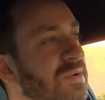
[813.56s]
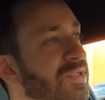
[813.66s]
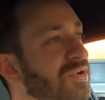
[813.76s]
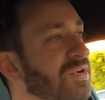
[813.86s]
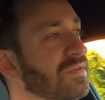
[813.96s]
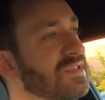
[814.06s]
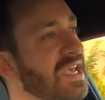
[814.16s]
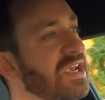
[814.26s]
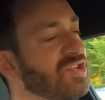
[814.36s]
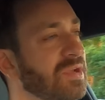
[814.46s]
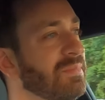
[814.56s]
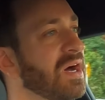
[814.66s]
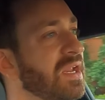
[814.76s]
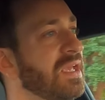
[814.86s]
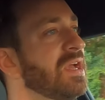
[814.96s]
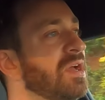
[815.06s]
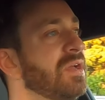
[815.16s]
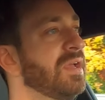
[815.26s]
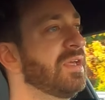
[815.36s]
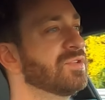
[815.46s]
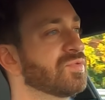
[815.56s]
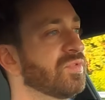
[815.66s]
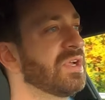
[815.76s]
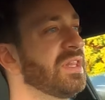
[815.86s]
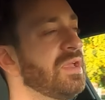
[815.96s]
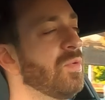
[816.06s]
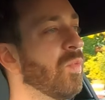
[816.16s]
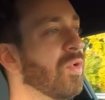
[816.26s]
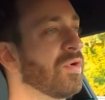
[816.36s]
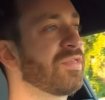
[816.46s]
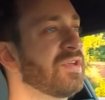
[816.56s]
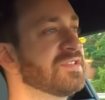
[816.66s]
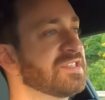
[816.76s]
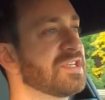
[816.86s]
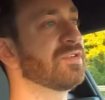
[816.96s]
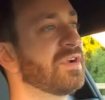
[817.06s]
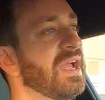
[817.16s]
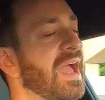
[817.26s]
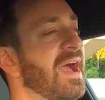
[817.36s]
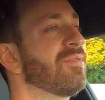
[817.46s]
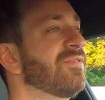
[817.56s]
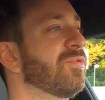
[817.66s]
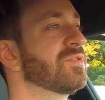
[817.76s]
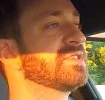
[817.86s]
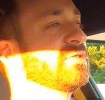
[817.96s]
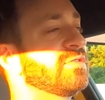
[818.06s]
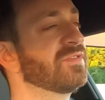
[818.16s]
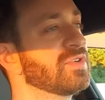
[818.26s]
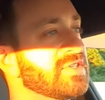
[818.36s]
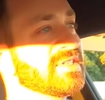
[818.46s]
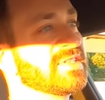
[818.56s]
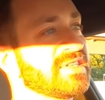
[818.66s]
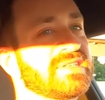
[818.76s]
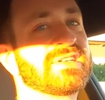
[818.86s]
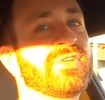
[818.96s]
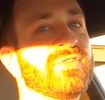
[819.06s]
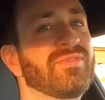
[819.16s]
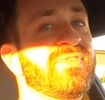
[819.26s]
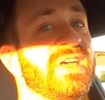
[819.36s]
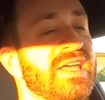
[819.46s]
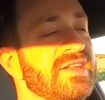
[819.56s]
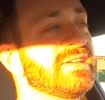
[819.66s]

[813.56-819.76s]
other sanctioning body, it is really worth considering how the four cylinder versus the six cylinder fit into